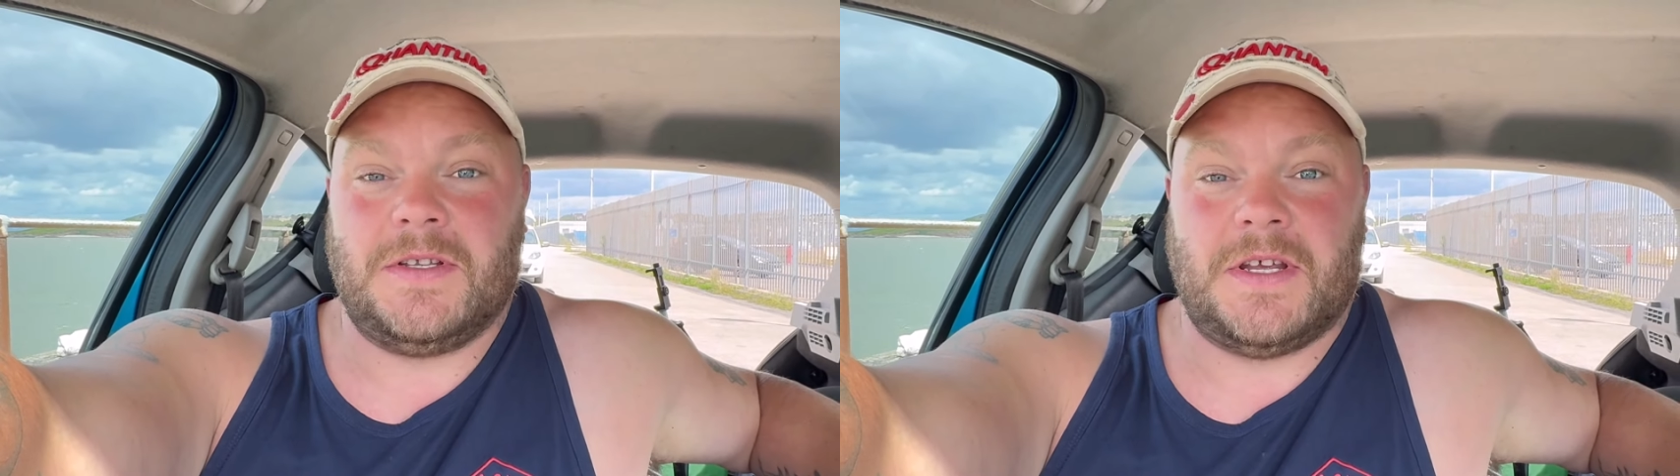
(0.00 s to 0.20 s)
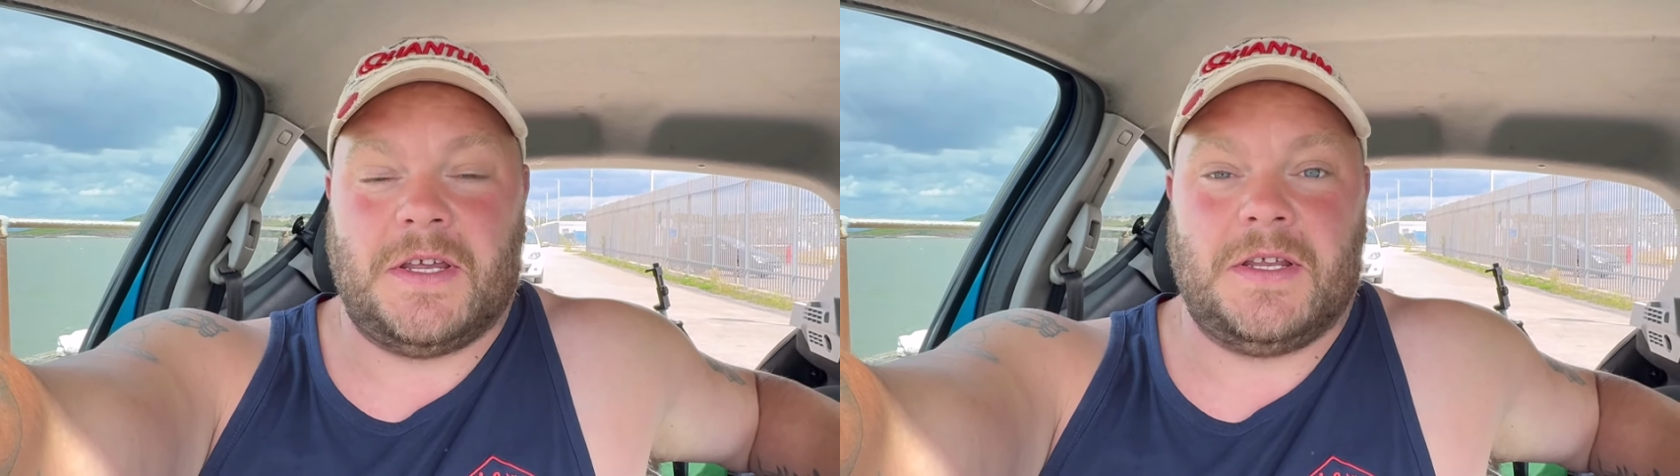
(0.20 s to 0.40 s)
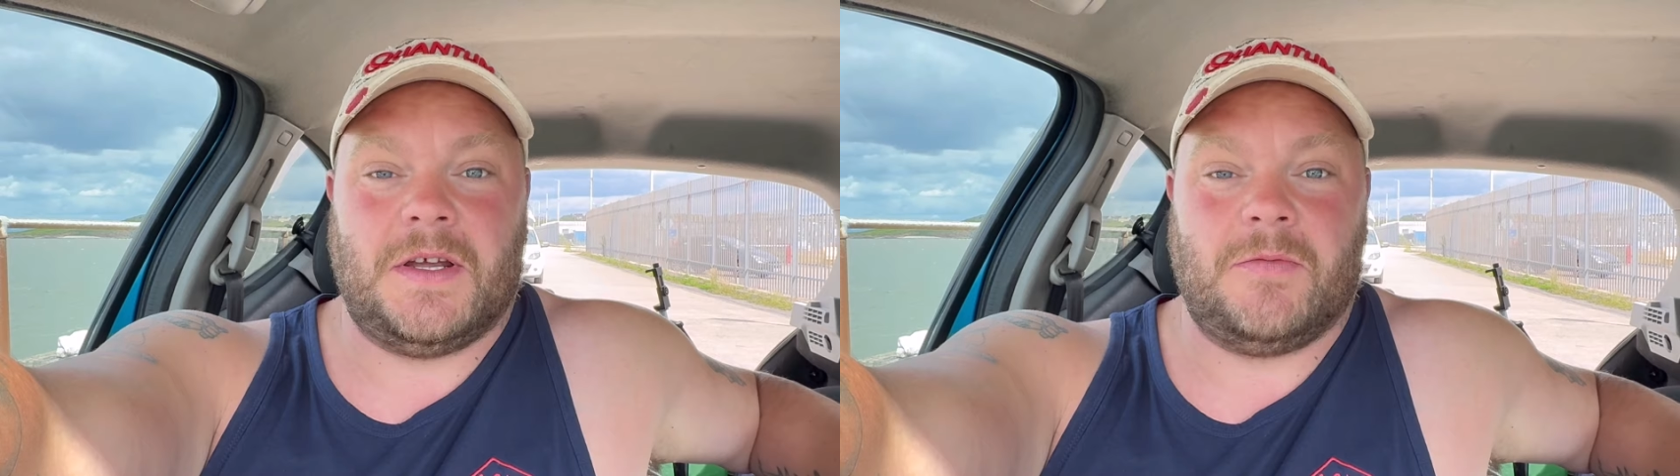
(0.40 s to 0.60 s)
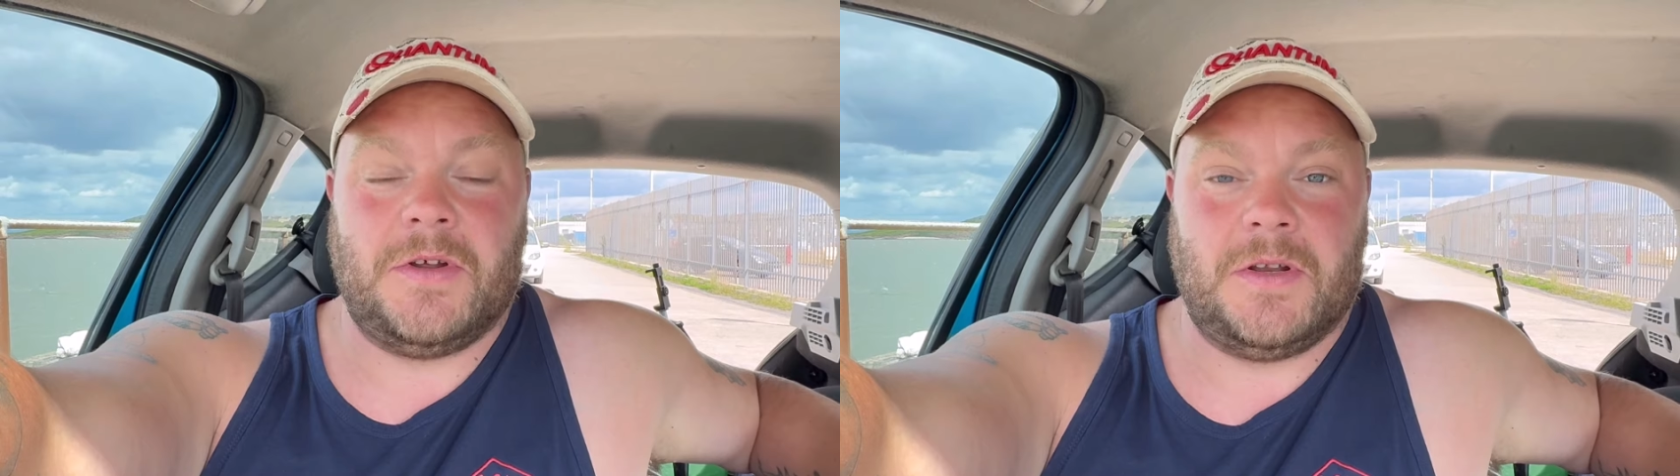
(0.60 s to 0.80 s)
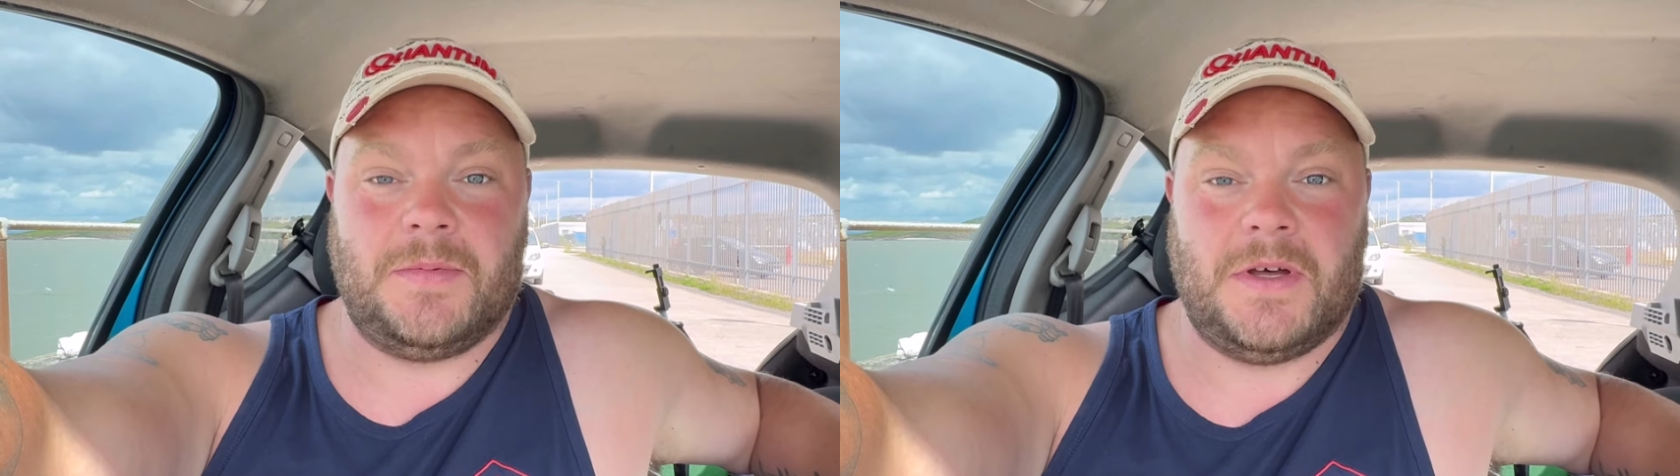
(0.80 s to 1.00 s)
taking that
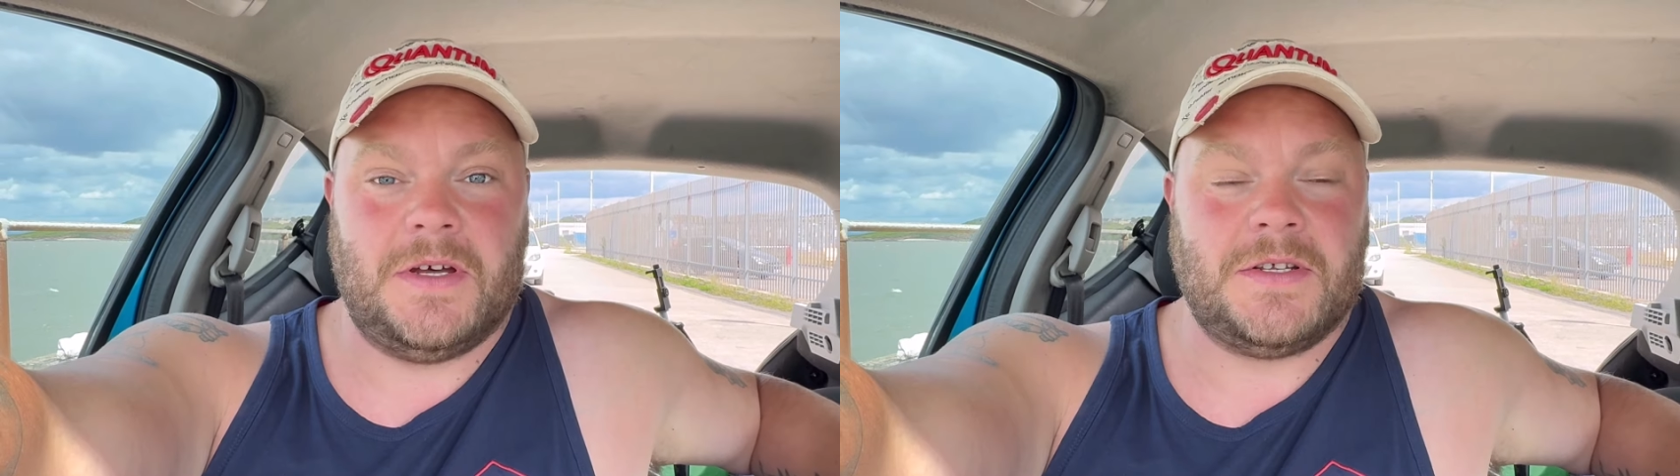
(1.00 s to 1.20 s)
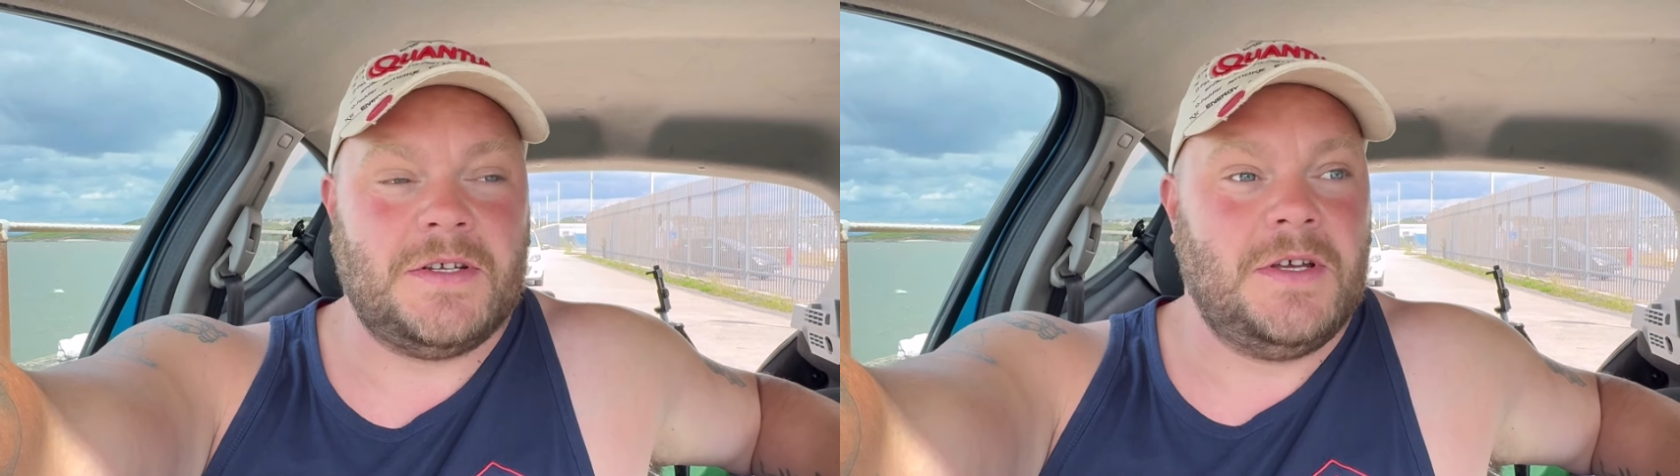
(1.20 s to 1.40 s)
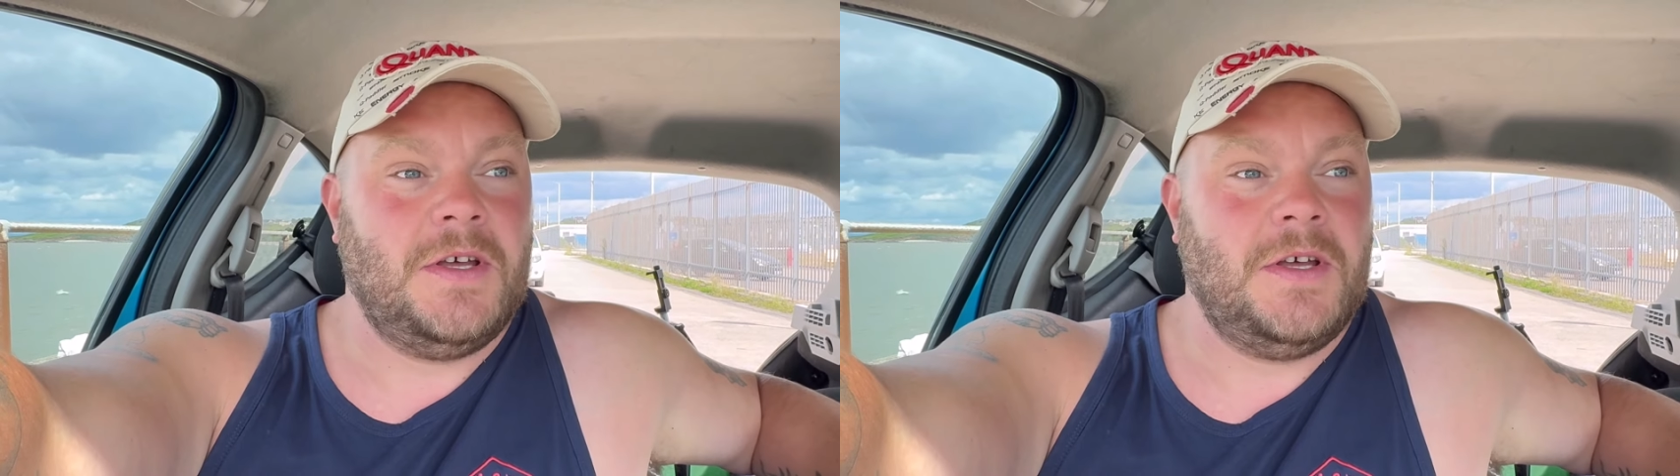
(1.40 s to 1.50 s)
reel apart.